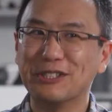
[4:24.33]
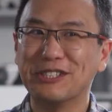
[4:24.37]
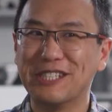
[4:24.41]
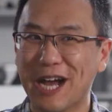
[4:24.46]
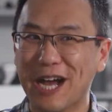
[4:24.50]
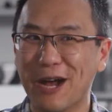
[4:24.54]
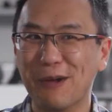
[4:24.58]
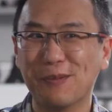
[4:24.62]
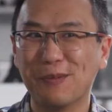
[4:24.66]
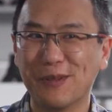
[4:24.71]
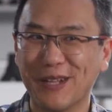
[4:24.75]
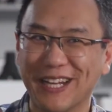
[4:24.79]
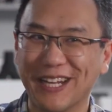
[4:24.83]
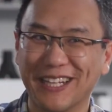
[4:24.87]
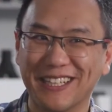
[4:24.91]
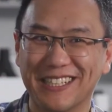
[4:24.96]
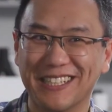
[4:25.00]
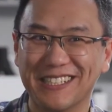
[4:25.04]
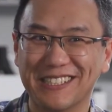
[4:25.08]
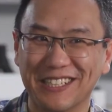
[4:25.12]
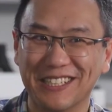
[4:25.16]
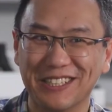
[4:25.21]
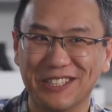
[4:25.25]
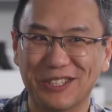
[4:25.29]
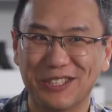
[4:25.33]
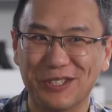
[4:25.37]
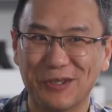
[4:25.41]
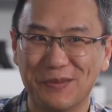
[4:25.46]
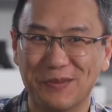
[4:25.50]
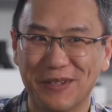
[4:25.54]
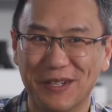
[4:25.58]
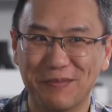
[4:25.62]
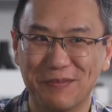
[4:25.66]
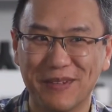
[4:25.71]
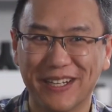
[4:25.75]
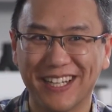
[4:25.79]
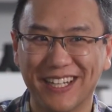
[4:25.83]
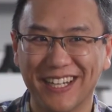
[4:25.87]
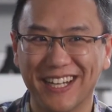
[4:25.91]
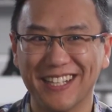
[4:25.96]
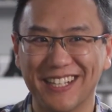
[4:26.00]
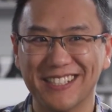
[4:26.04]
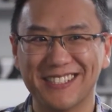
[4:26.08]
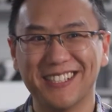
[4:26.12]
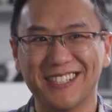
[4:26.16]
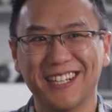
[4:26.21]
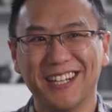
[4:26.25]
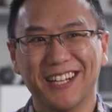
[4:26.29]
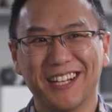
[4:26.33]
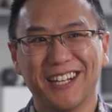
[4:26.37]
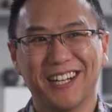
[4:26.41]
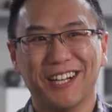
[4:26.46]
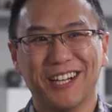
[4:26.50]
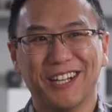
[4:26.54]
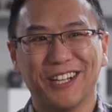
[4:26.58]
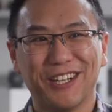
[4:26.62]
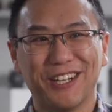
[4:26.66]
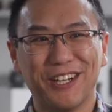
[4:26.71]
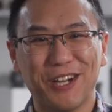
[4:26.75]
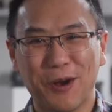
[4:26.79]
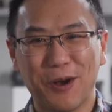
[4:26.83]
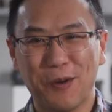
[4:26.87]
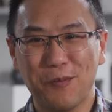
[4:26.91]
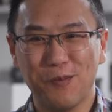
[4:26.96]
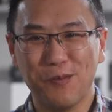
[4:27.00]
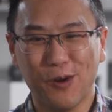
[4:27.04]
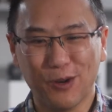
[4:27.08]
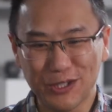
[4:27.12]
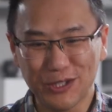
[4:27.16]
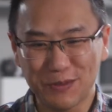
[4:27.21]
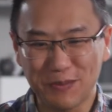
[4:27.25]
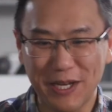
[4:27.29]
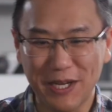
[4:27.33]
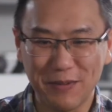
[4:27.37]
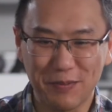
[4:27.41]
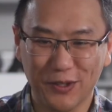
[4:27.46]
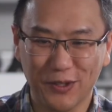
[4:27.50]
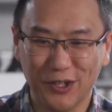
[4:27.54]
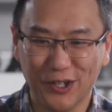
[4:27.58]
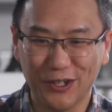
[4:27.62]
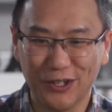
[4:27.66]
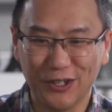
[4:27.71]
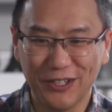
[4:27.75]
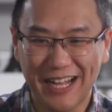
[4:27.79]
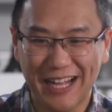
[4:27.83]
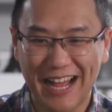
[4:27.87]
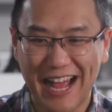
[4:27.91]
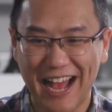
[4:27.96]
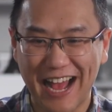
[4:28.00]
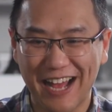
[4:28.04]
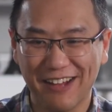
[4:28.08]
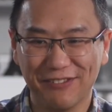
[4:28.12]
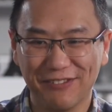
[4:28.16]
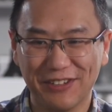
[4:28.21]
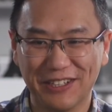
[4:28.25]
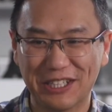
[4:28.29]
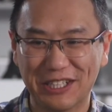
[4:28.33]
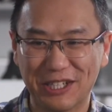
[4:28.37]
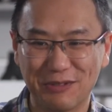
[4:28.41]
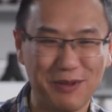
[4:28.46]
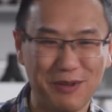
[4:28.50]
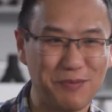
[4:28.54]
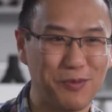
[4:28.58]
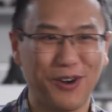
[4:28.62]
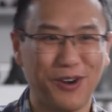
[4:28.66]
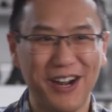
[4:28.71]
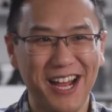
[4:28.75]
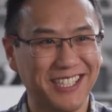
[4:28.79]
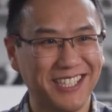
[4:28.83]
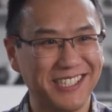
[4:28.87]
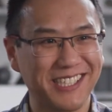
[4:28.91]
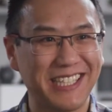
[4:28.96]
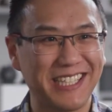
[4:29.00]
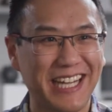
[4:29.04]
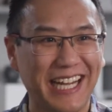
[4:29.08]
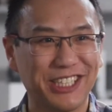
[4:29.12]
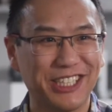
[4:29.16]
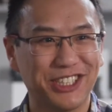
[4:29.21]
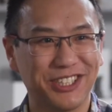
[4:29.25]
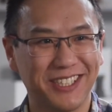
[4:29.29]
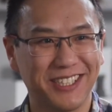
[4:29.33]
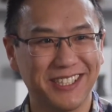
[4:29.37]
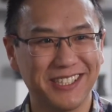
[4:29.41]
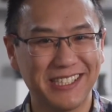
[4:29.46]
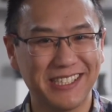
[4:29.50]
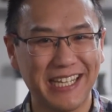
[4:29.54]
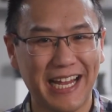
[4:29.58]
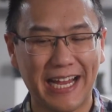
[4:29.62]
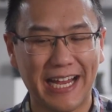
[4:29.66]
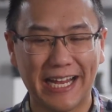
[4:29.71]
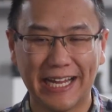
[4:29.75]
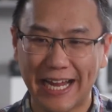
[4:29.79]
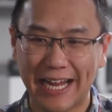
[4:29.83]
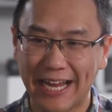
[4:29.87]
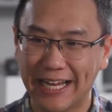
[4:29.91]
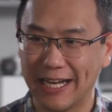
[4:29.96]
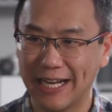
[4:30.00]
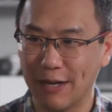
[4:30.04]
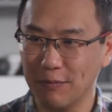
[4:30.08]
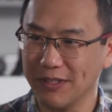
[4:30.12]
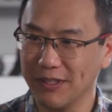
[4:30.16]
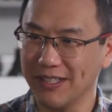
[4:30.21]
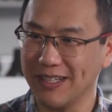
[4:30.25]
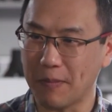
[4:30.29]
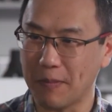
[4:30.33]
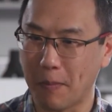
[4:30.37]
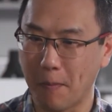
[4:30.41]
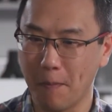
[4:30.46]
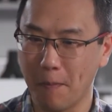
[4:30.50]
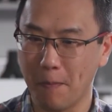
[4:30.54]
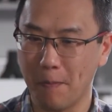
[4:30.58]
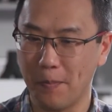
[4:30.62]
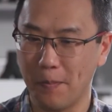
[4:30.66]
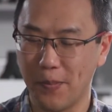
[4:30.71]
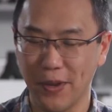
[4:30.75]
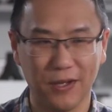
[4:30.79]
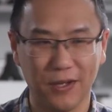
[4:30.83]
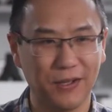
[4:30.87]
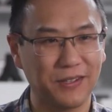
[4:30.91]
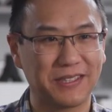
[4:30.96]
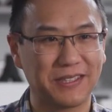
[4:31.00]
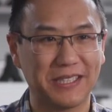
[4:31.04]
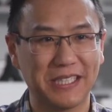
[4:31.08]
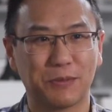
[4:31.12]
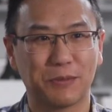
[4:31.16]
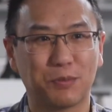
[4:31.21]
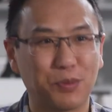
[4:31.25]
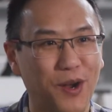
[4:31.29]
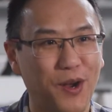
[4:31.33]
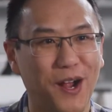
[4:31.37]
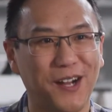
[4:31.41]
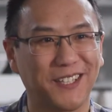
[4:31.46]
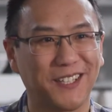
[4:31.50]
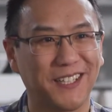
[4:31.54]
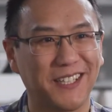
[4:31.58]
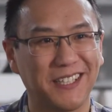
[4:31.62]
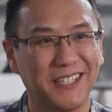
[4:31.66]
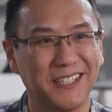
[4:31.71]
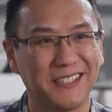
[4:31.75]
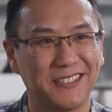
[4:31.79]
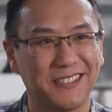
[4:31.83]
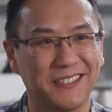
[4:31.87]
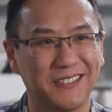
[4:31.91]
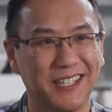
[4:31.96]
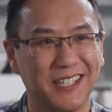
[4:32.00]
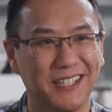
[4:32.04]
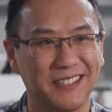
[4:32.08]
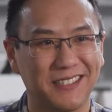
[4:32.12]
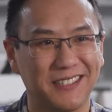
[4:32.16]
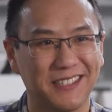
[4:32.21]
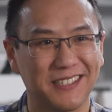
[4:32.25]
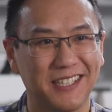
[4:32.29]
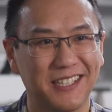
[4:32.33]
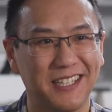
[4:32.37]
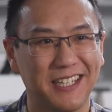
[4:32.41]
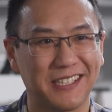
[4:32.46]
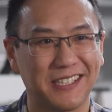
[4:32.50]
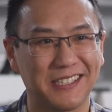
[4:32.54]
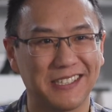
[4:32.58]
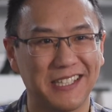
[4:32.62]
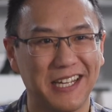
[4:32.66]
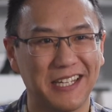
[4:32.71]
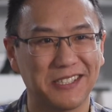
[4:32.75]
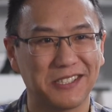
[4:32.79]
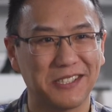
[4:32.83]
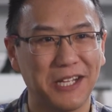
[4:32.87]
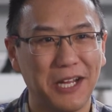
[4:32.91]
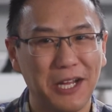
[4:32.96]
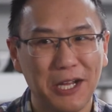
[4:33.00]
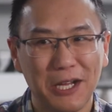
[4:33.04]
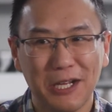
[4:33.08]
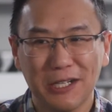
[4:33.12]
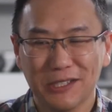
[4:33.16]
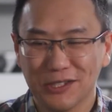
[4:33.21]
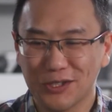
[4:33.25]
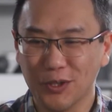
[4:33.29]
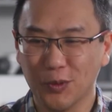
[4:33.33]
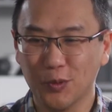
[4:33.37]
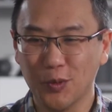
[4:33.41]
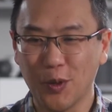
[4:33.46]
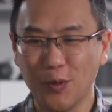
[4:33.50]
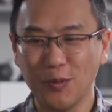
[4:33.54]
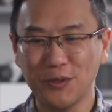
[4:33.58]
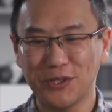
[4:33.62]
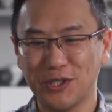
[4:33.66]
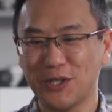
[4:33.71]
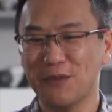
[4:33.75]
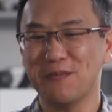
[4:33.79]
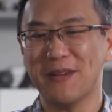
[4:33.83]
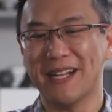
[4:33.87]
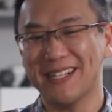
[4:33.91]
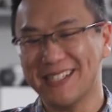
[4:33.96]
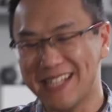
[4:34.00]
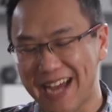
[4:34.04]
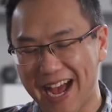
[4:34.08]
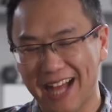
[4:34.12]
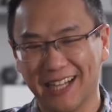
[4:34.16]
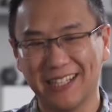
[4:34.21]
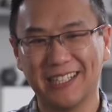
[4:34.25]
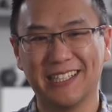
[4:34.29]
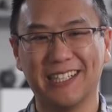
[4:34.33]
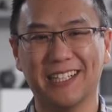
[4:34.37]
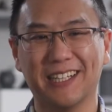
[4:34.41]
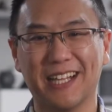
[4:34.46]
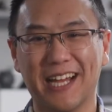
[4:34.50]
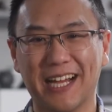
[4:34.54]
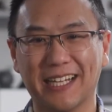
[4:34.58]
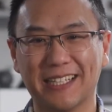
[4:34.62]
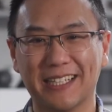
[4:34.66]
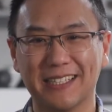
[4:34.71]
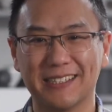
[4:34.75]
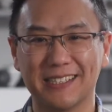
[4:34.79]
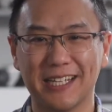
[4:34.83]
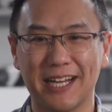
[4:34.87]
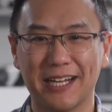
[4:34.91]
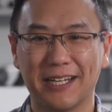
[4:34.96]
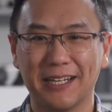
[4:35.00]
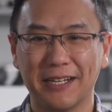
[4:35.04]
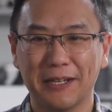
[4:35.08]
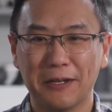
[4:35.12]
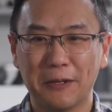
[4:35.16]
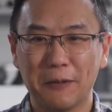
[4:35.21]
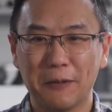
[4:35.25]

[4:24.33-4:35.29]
downplaying this a little bit because, most people have a little bit more hesitation saying, hey, I'm going to build this product that doesn't exist. So what was your mentality like? It's like,